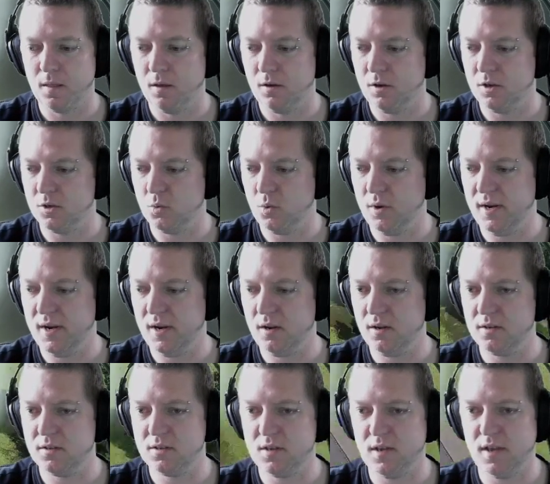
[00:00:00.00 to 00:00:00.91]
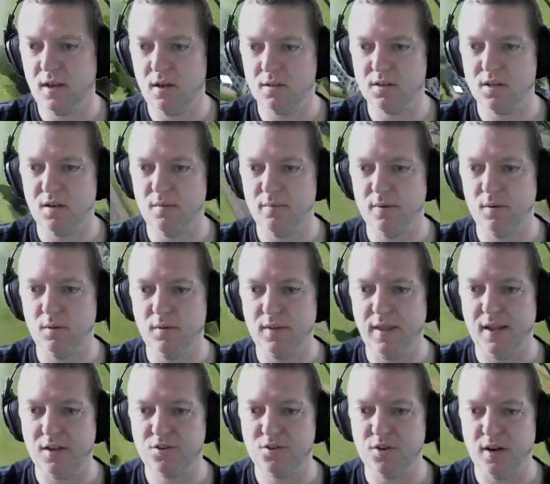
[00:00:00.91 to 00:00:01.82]
Because where did I say I was going to build
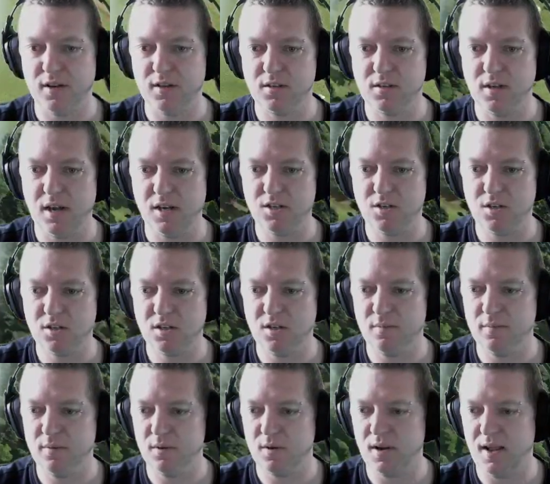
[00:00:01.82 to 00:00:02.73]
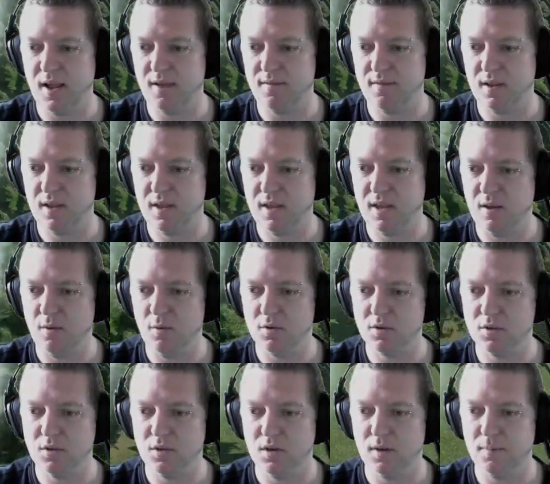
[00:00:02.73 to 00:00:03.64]
that train station? I was going to build it over here,
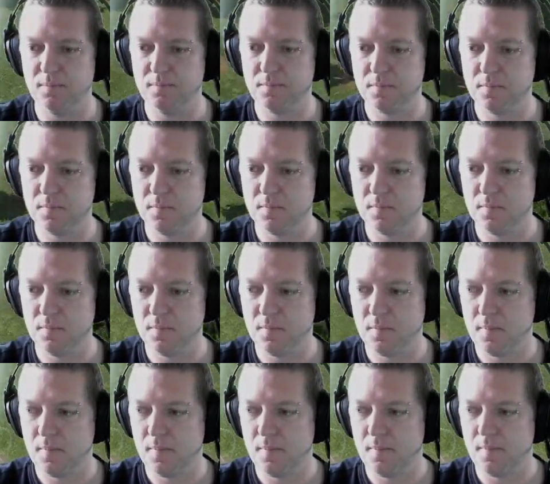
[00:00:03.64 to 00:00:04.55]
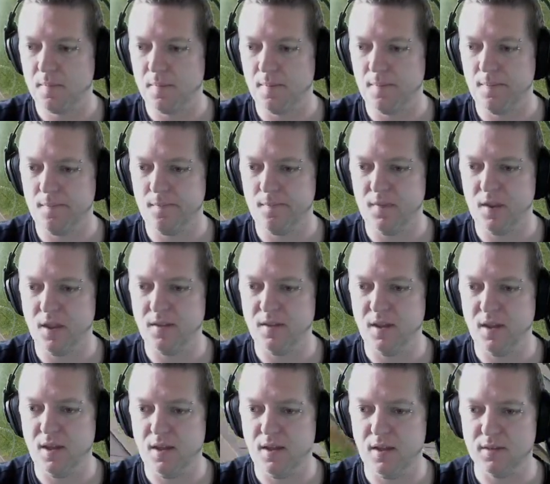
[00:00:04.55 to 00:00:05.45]
wasn't I?
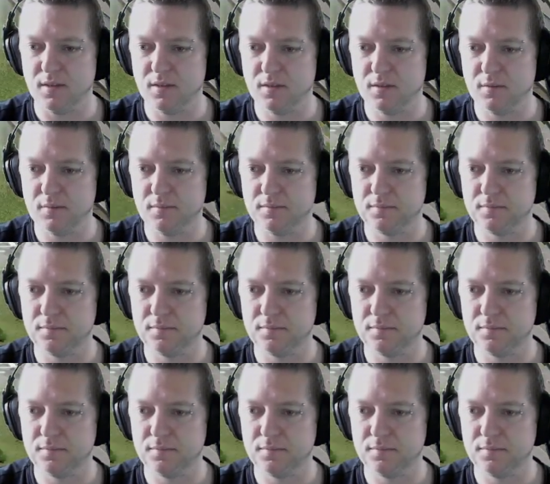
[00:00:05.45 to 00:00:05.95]
Yes.